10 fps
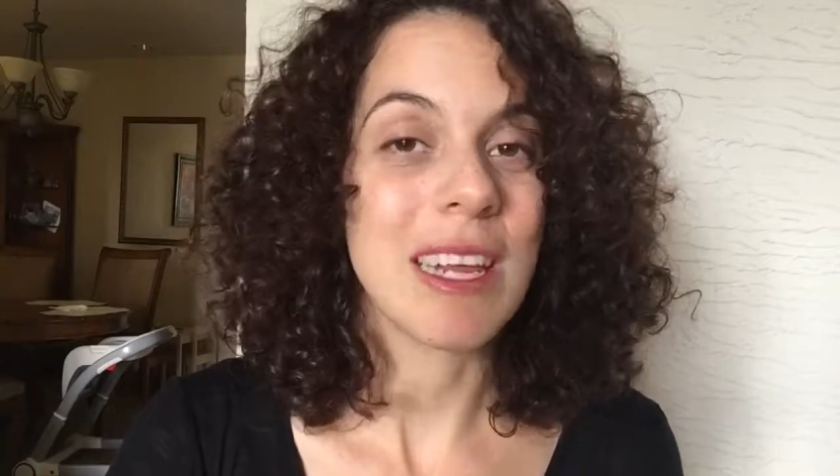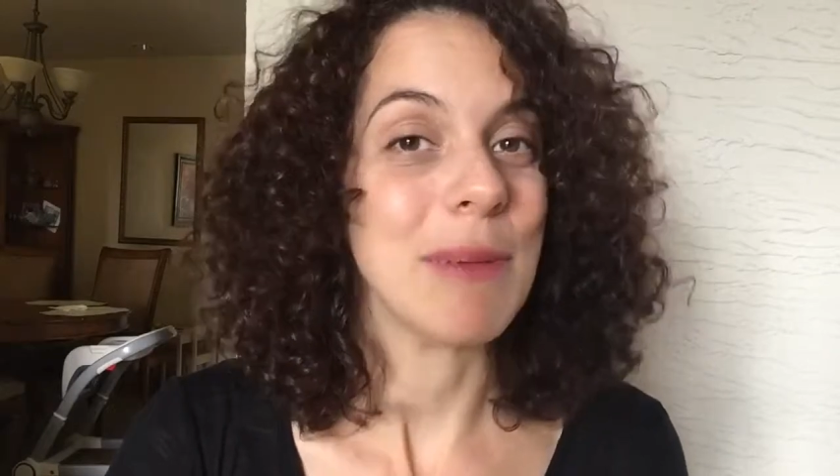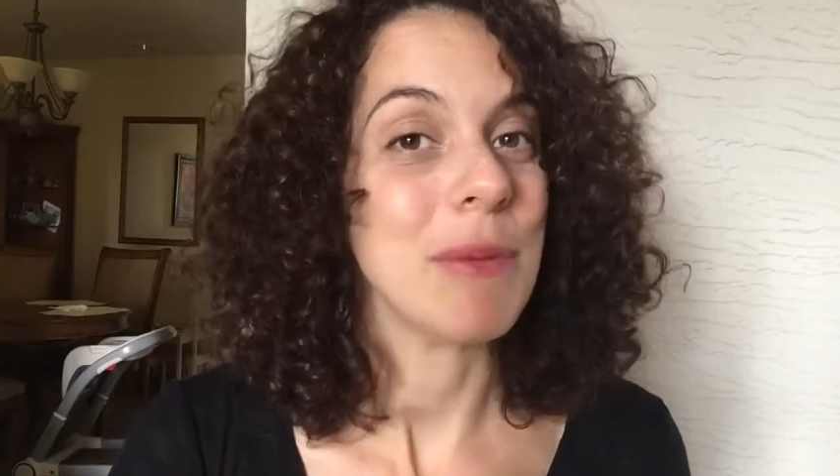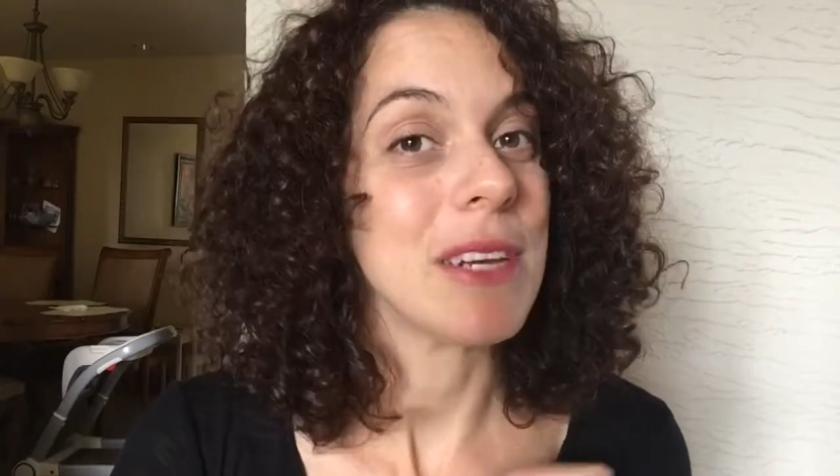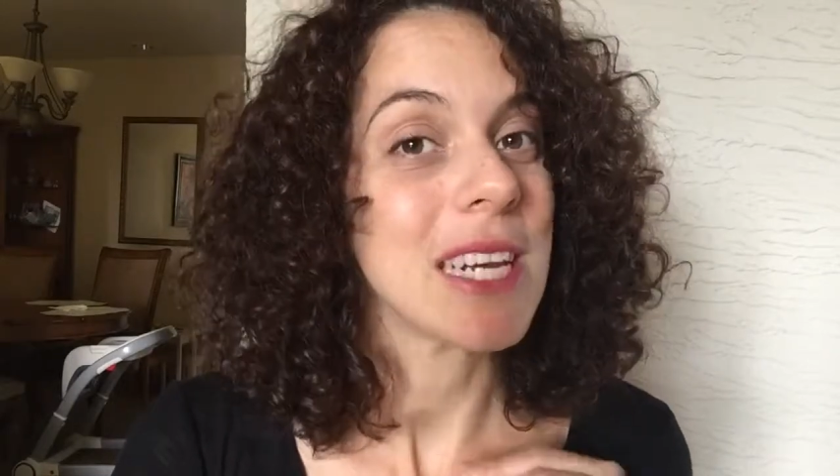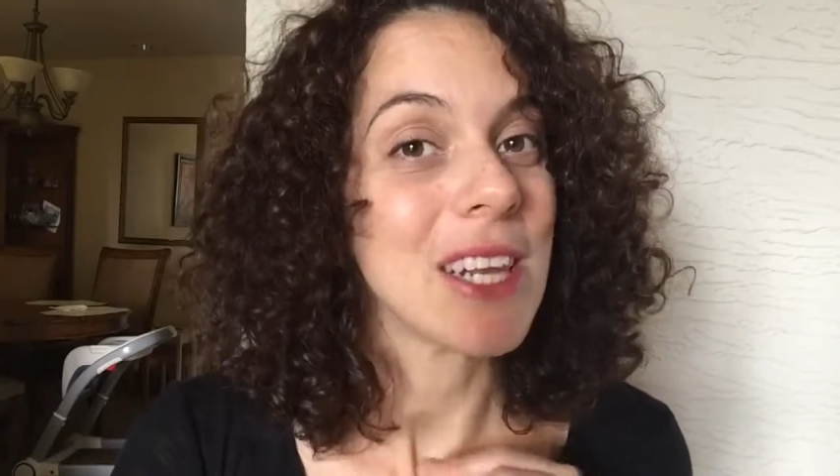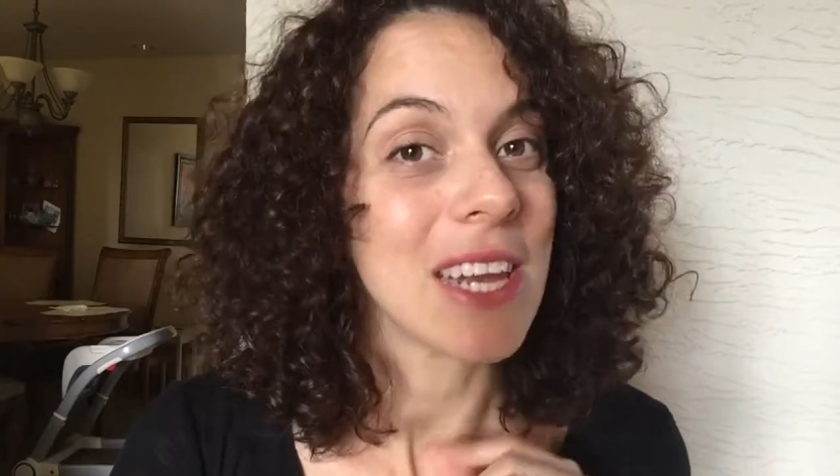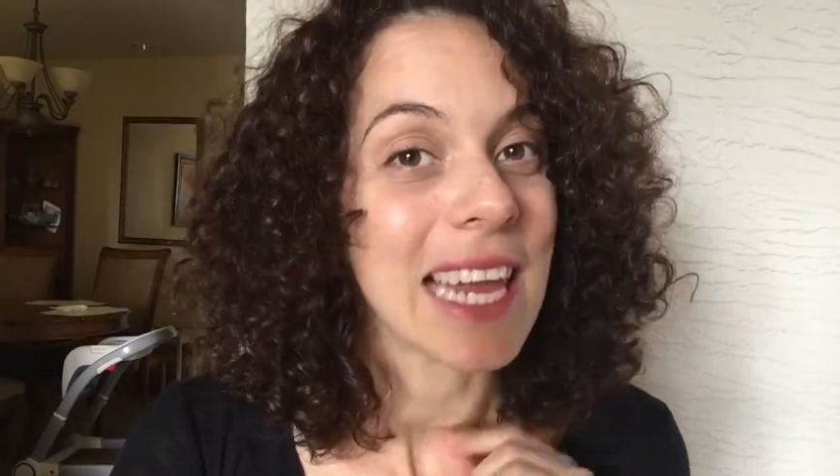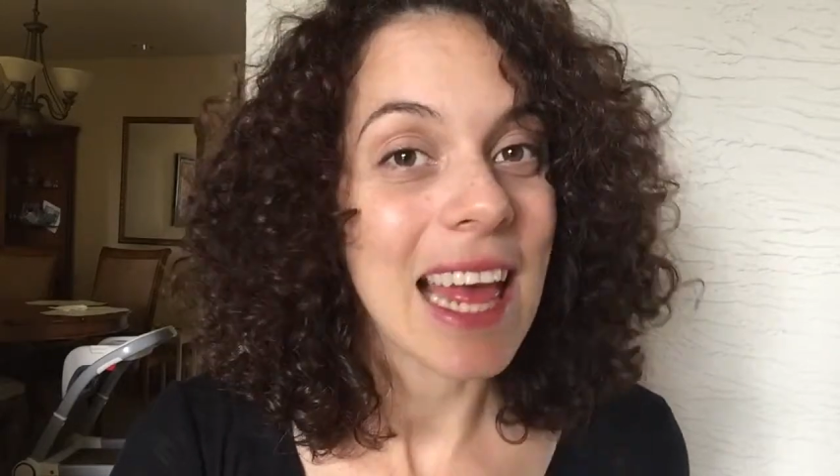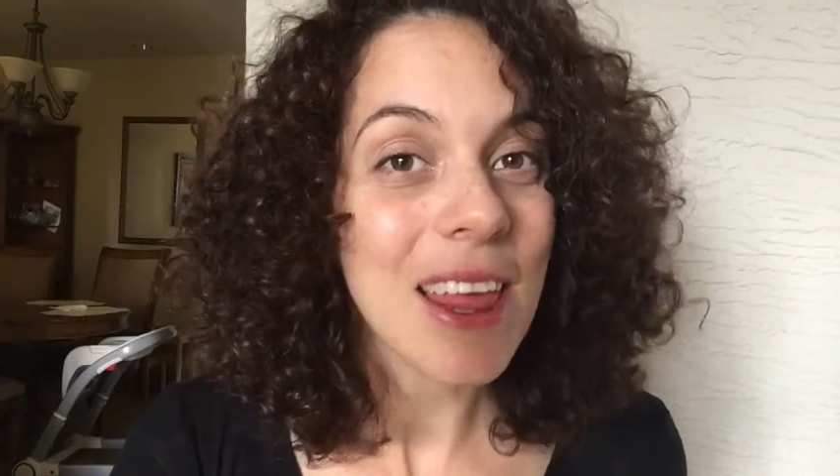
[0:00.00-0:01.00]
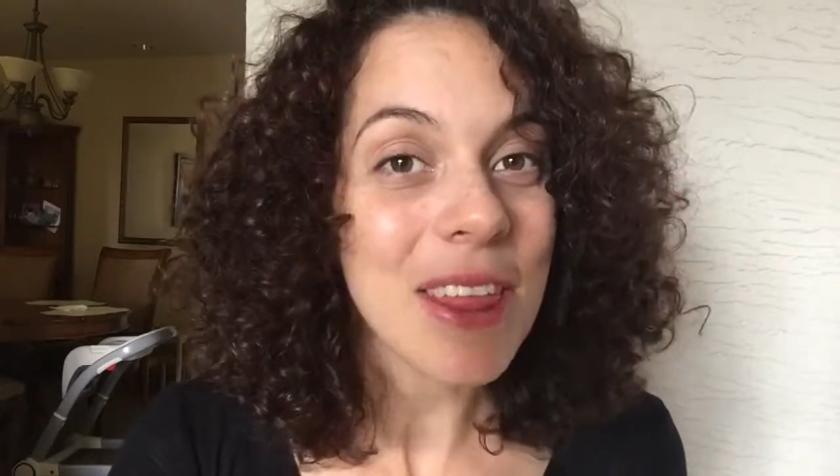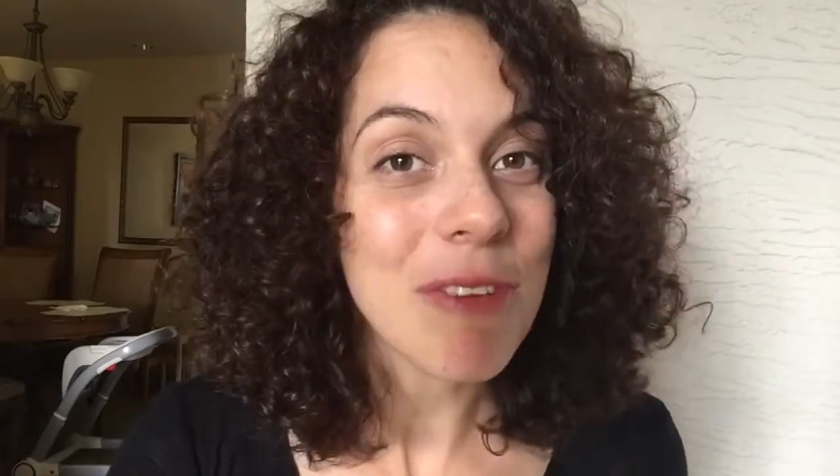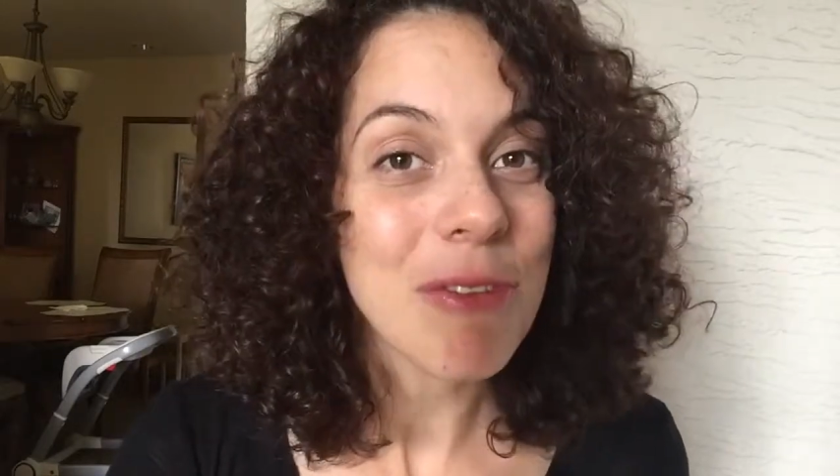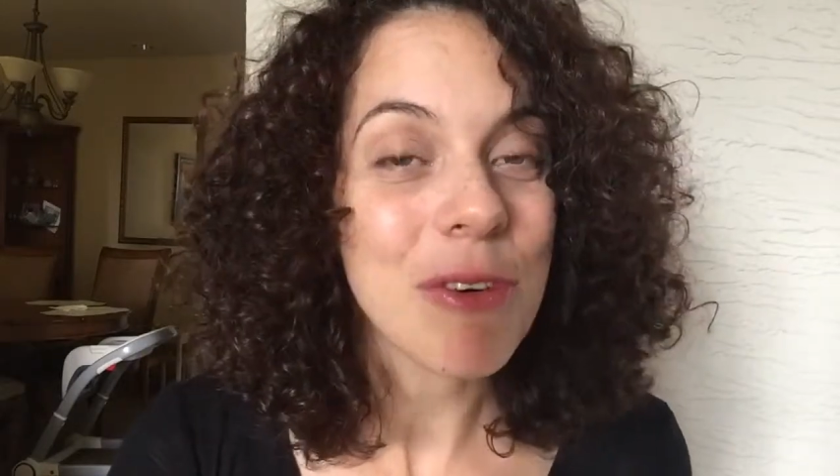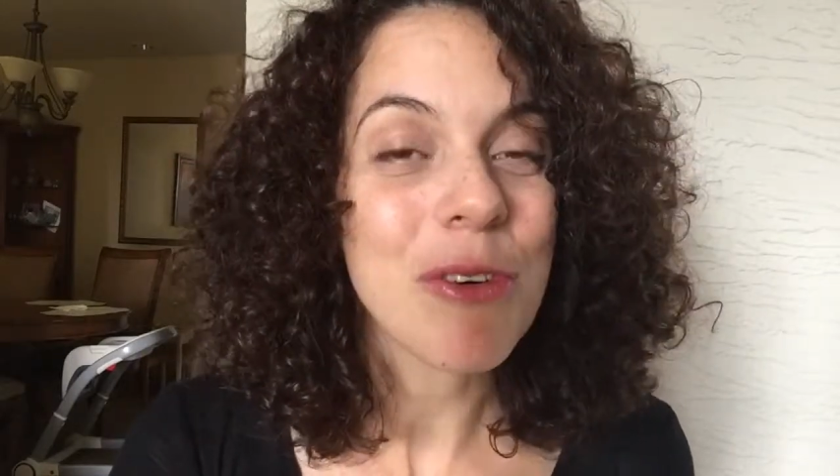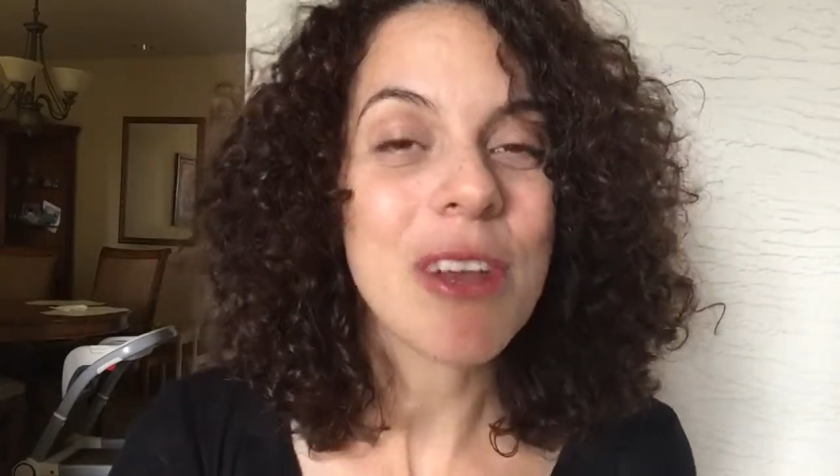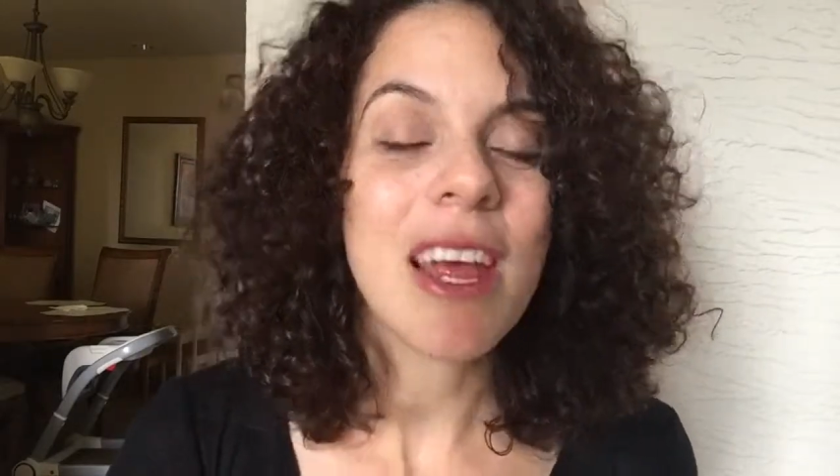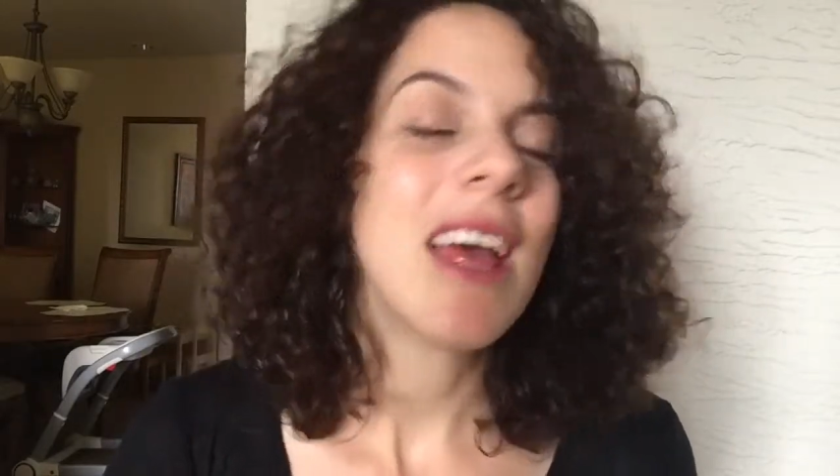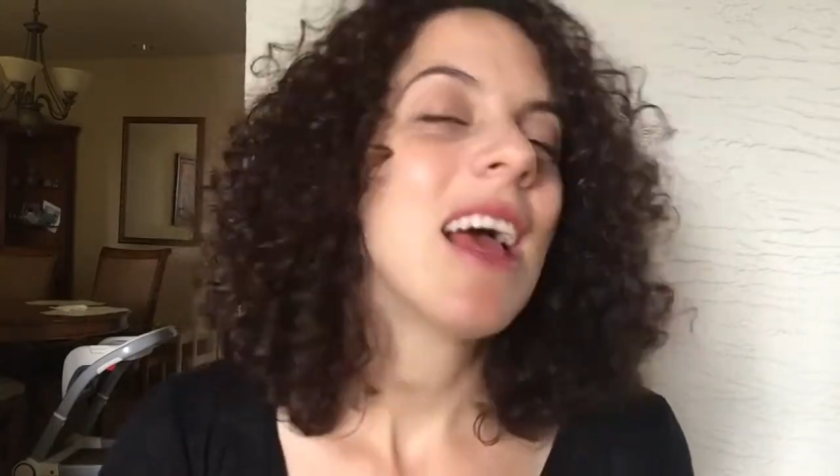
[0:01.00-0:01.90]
and particularly healthy food.